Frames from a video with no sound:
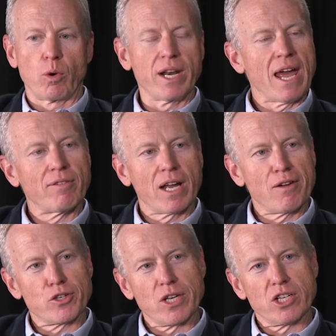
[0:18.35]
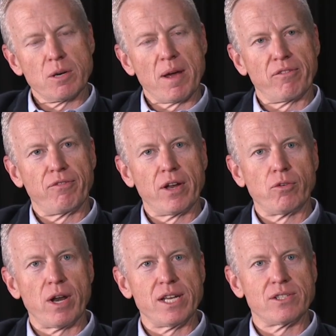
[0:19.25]
going to have a conversation about
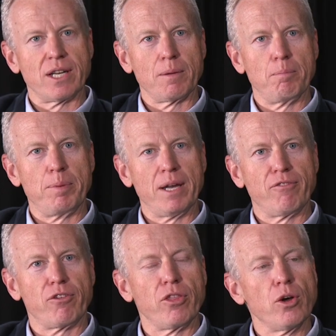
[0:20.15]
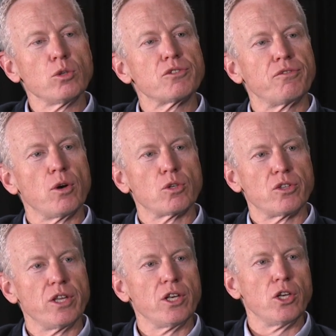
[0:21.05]
fundraising, but for those folks
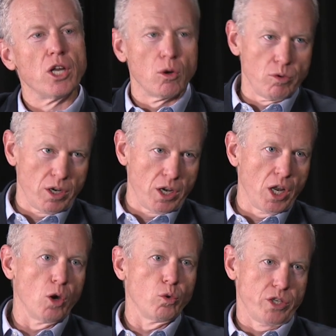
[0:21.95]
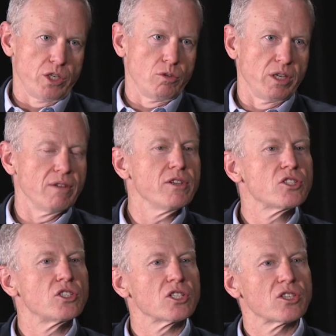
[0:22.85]
that don't know you, give
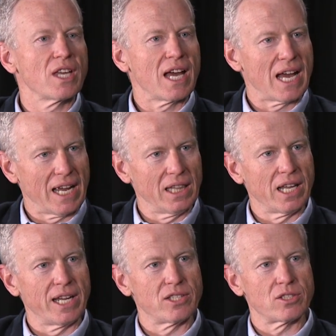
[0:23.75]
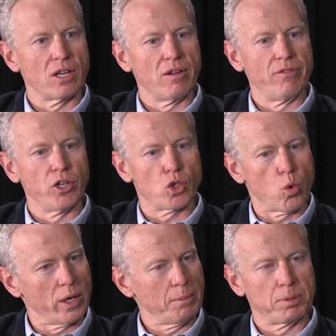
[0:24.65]
us just the highlights of the
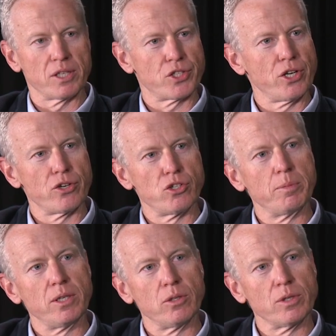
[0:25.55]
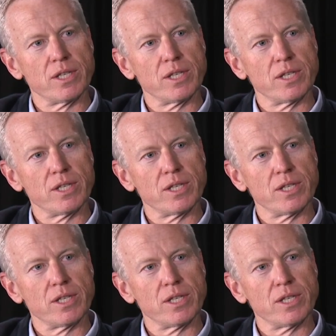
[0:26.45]
20 plus years you've been doing